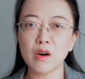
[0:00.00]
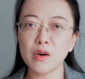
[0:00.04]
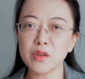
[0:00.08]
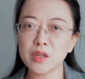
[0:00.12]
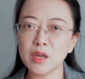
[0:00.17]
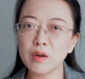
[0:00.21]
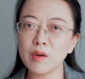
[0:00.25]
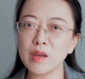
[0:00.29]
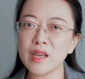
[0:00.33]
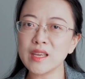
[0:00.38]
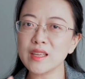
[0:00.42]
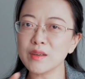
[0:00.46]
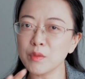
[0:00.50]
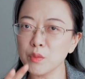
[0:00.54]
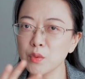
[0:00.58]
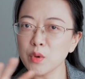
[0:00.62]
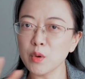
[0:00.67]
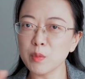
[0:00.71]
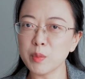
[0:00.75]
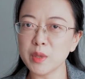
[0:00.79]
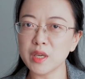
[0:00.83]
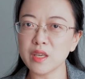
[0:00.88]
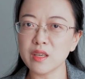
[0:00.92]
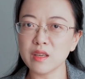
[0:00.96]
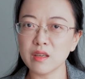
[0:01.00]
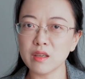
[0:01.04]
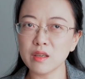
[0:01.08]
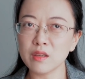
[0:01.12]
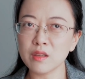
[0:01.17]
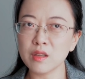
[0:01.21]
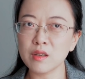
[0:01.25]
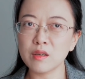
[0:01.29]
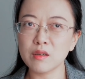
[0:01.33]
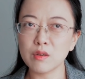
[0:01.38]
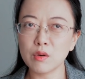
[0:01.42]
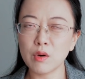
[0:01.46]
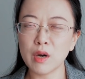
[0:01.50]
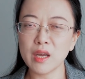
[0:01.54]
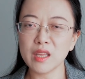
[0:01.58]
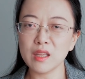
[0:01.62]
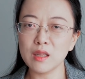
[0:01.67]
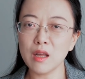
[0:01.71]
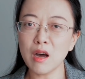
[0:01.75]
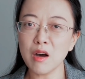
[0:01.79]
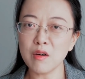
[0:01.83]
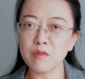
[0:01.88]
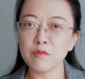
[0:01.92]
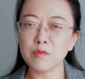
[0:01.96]
Although it will be, quite
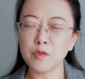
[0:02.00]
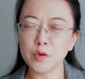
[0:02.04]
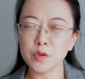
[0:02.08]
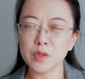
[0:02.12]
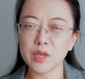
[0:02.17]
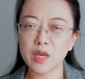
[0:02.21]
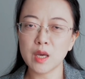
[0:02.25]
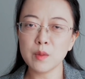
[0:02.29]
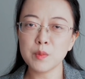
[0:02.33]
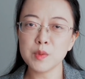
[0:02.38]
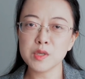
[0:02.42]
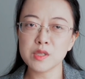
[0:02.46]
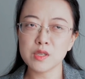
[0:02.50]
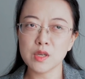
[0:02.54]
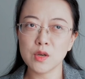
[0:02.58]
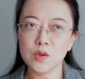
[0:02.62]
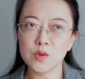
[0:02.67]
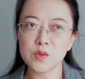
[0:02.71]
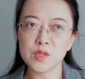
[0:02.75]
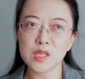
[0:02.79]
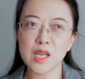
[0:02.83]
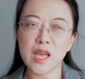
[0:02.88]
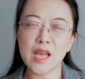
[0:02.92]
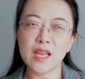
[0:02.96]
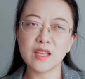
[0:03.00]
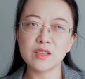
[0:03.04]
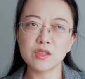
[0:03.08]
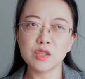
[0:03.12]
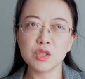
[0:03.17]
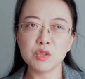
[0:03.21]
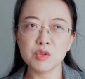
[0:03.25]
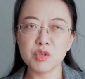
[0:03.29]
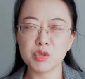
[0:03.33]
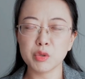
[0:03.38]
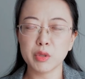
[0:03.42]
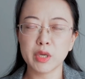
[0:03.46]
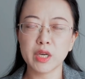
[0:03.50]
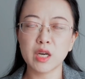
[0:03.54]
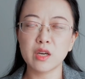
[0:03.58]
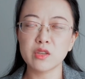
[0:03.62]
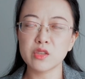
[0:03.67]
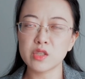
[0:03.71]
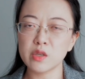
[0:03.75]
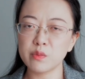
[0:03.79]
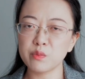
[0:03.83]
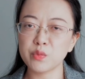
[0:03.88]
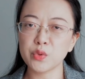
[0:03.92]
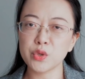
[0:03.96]
long, 40 episodes, and usually
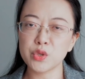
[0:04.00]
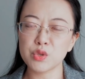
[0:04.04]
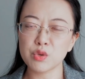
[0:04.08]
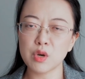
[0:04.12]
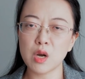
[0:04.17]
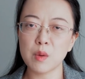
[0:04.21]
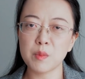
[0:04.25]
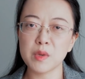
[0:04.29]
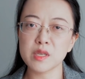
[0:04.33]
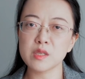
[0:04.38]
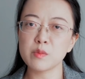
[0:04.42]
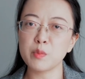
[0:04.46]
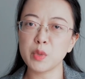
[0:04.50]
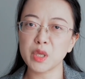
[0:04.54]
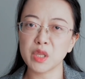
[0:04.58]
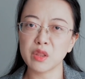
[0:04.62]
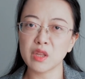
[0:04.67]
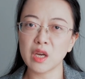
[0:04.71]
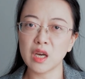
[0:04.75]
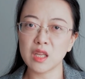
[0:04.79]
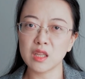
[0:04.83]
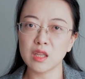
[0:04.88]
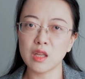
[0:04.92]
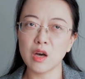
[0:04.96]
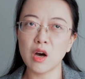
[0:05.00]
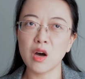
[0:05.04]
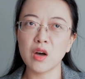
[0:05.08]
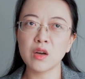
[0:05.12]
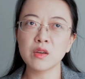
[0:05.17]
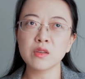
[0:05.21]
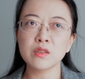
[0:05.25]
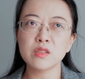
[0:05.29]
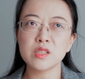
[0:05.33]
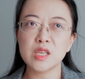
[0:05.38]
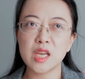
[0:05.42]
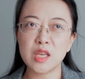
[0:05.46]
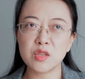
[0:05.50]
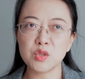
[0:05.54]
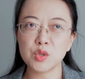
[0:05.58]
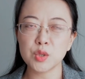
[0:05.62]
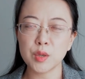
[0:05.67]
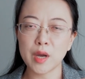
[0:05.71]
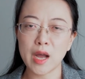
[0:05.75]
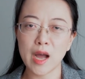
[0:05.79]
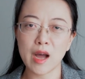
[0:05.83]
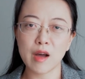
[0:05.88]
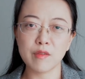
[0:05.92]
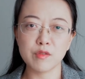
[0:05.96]
contemporary dramas being that long tend
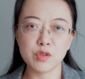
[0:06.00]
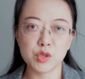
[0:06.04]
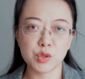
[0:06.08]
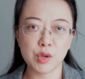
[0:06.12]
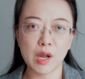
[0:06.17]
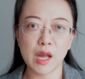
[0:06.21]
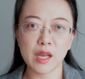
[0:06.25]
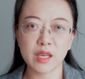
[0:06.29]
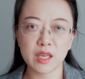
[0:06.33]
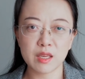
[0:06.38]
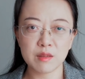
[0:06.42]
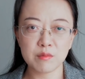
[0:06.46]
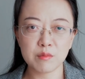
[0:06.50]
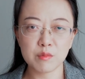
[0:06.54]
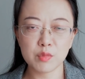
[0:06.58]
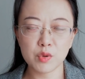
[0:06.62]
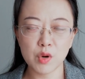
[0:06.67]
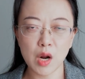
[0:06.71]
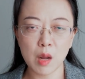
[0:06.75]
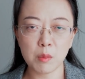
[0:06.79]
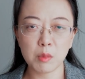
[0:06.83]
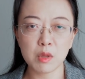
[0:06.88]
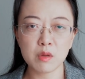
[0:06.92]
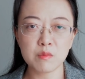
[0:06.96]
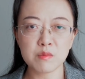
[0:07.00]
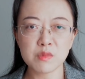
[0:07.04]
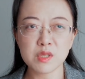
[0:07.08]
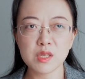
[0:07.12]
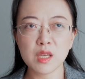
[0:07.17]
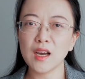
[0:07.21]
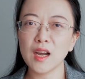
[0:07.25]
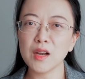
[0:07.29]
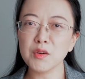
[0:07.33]
to have dragging problems.